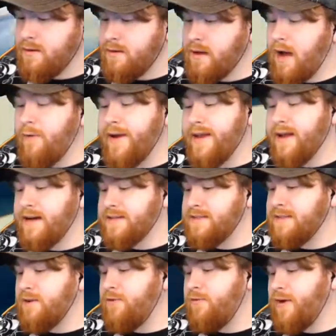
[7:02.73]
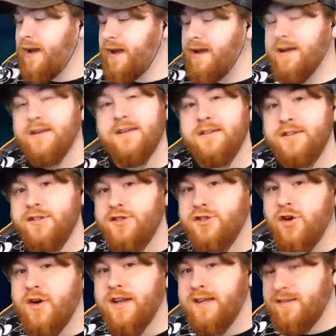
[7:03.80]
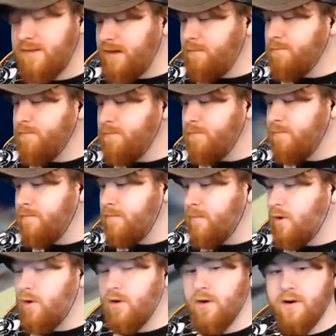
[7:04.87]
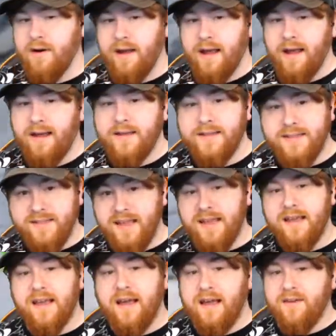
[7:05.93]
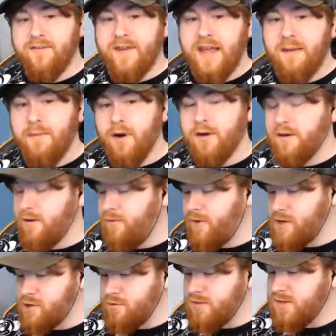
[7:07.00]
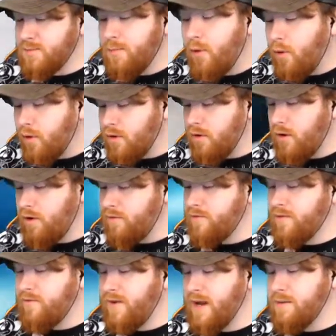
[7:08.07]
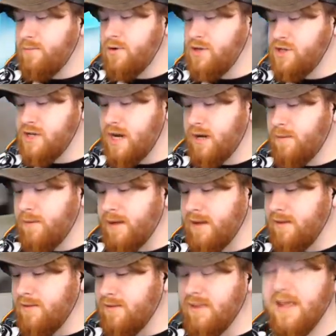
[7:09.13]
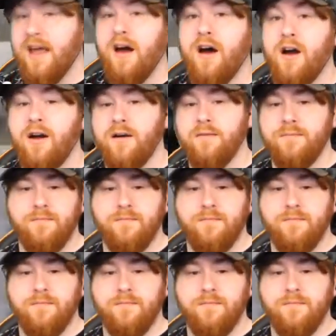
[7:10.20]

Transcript: I went and asked if Sonic Team or Sega have came out in official support of the fan project, because they are